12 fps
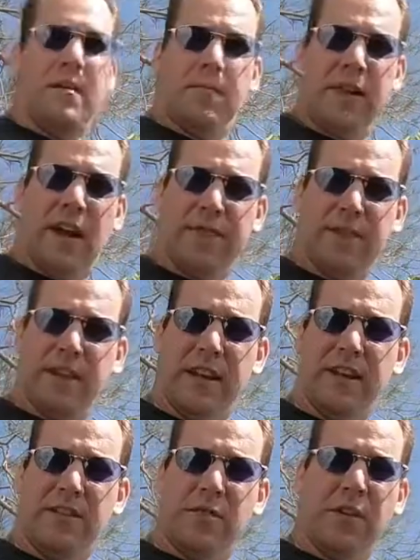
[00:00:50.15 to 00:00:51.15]
gonna have to get
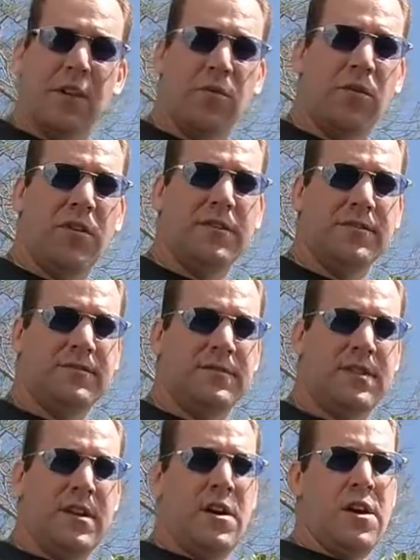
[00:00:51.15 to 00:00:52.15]
into another one.
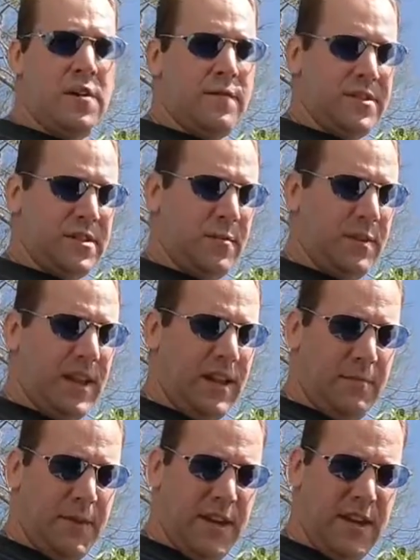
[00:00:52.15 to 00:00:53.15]
For someone like
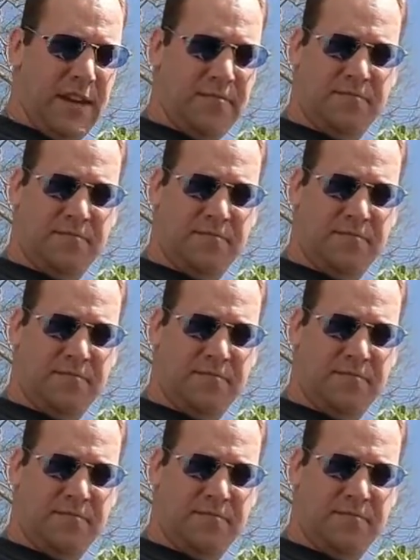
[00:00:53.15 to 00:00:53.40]
me,